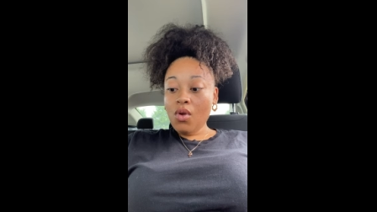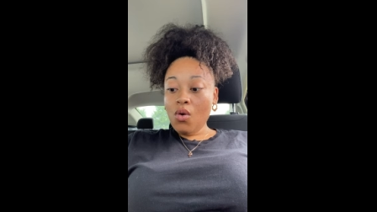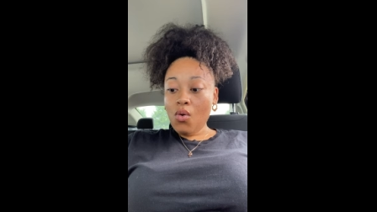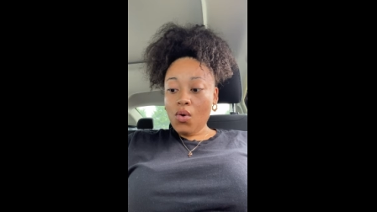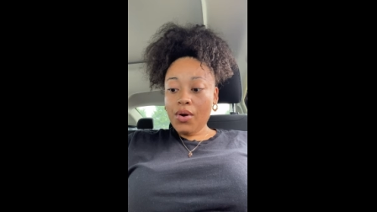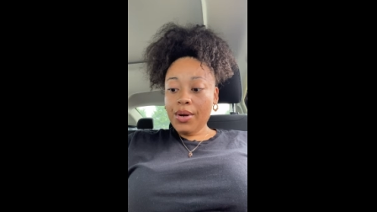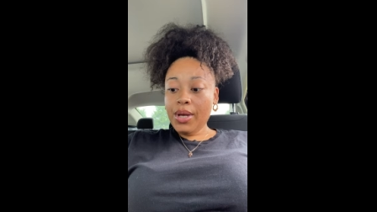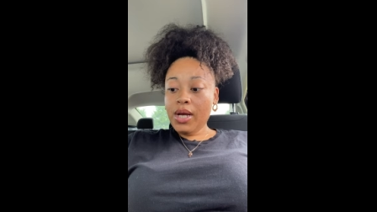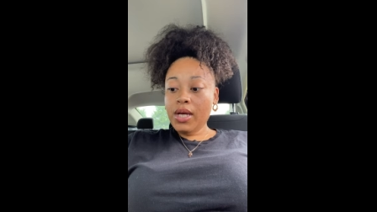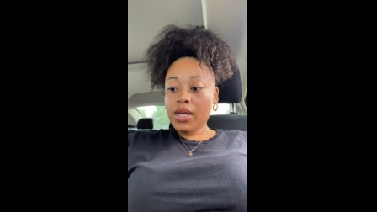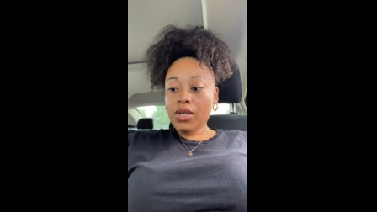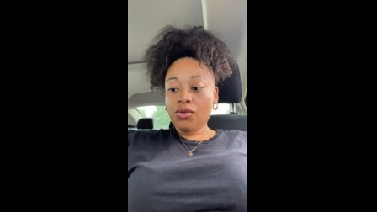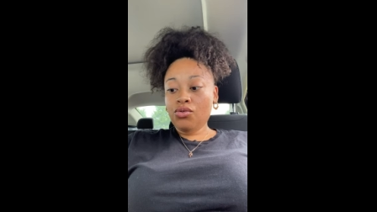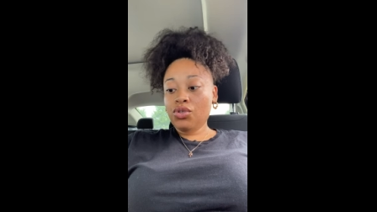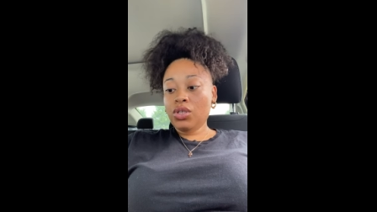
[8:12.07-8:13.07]
Orion
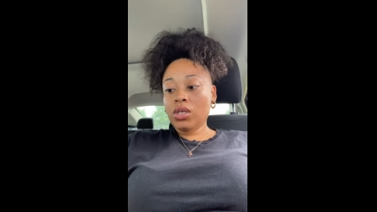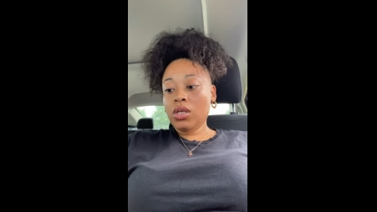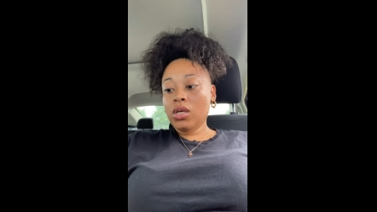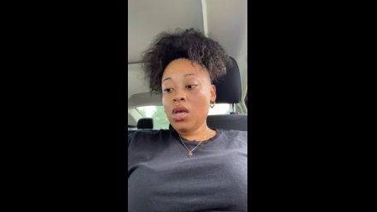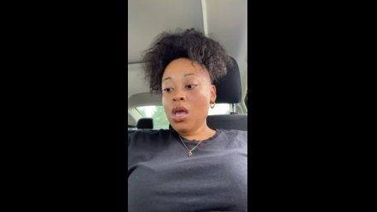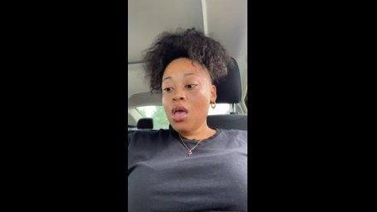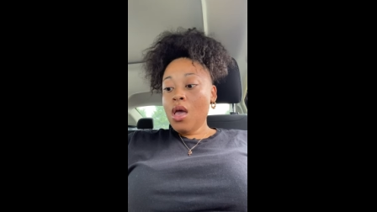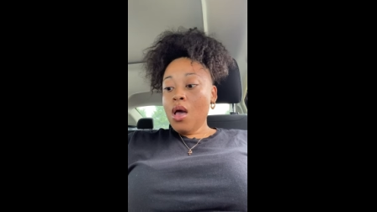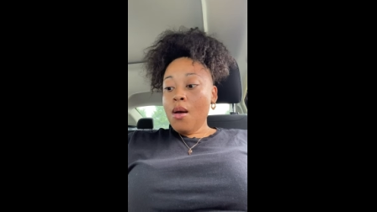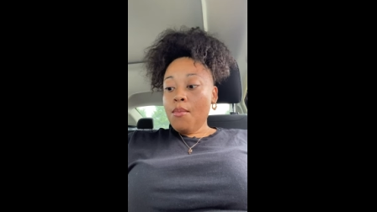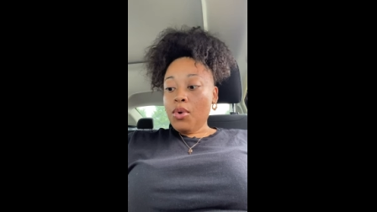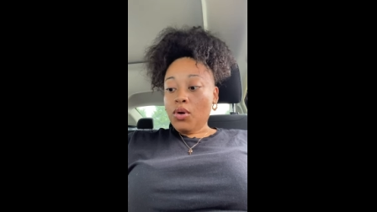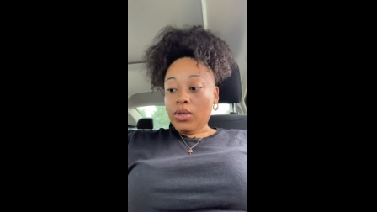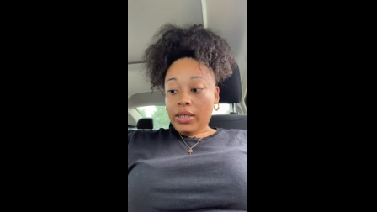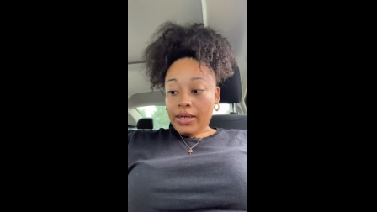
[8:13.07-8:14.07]
energy,
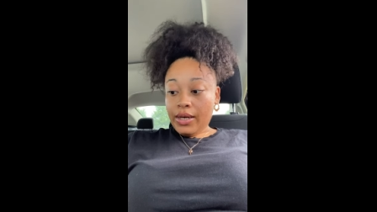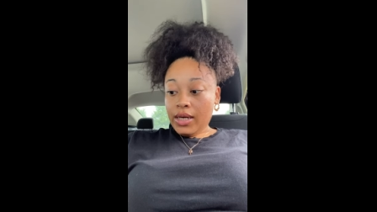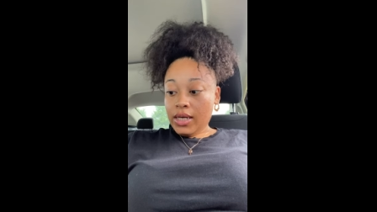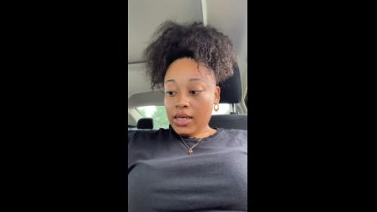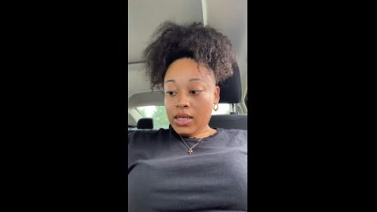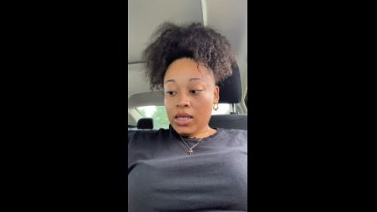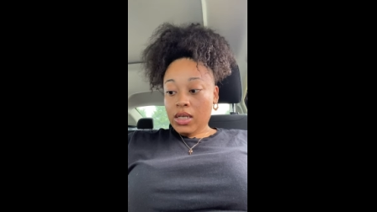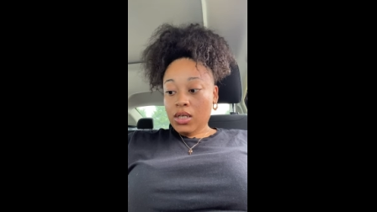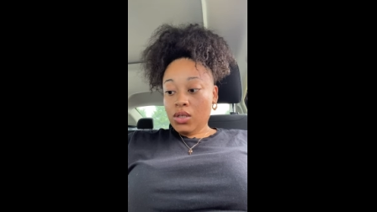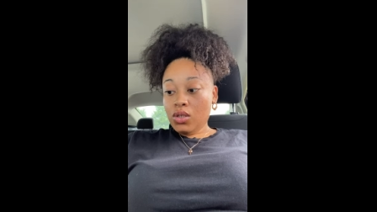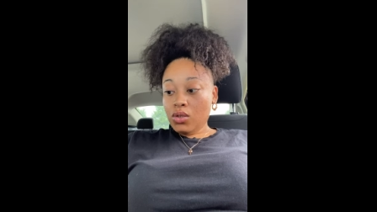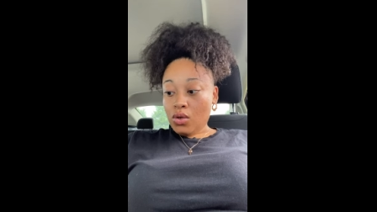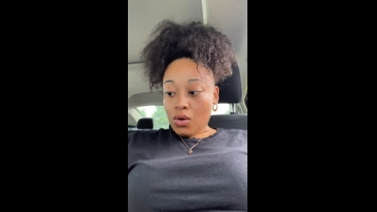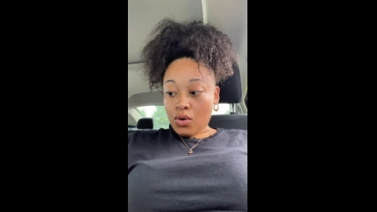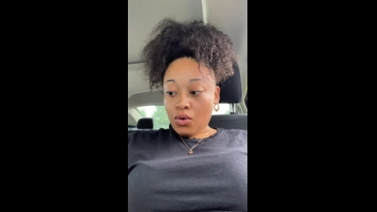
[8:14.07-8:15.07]
polarity,
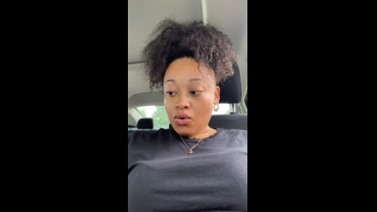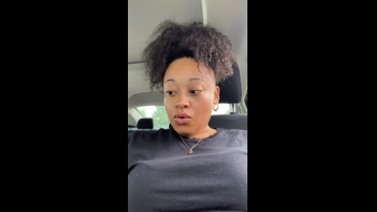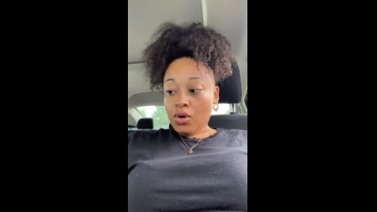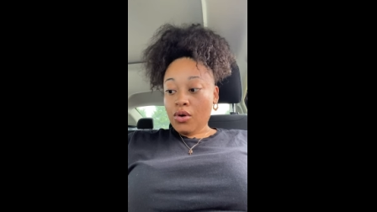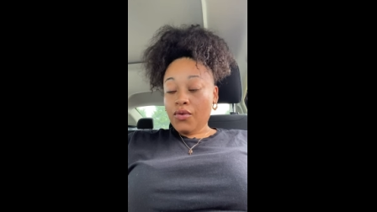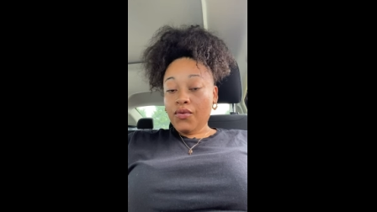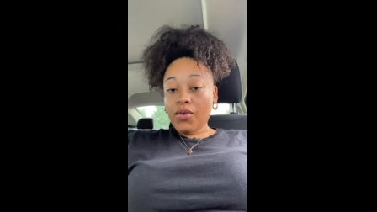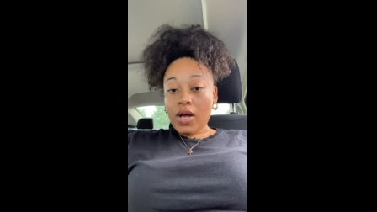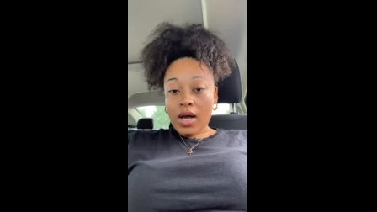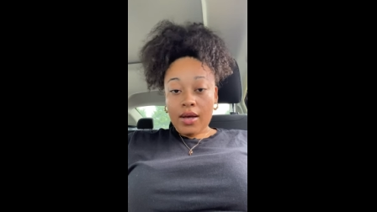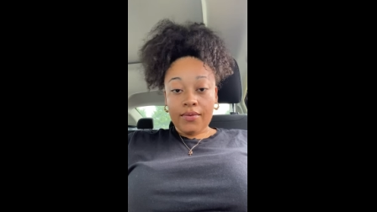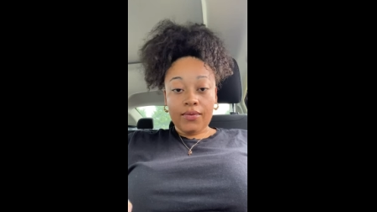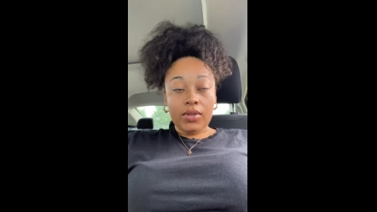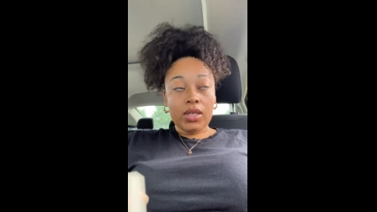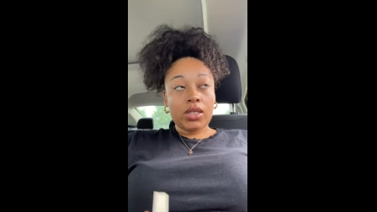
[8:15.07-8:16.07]
soul growth,
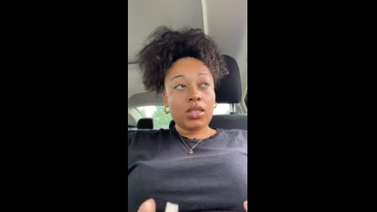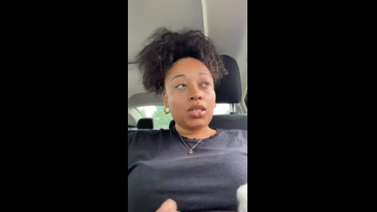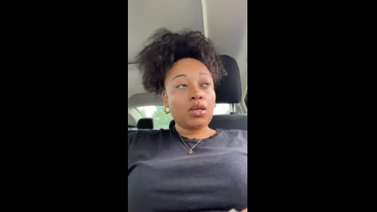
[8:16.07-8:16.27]
conflict.